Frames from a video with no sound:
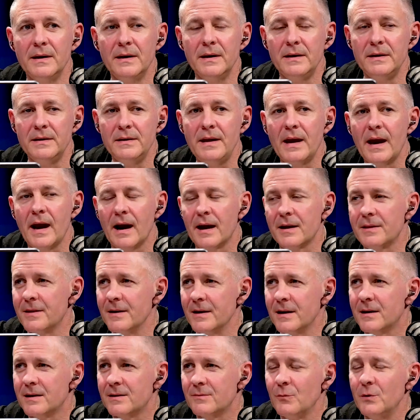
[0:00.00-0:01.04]
Yeah, I
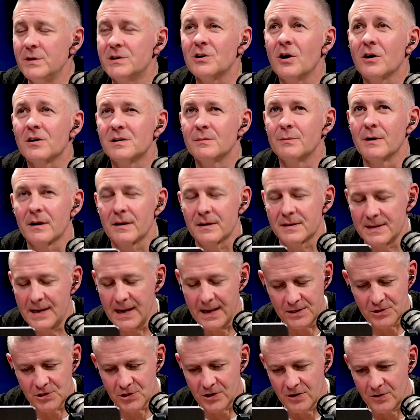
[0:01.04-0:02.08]
think we talked about
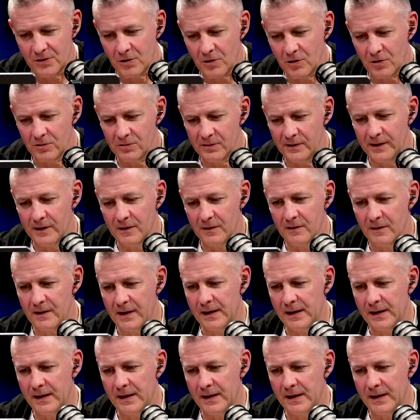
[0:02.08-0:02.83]
attention earlier,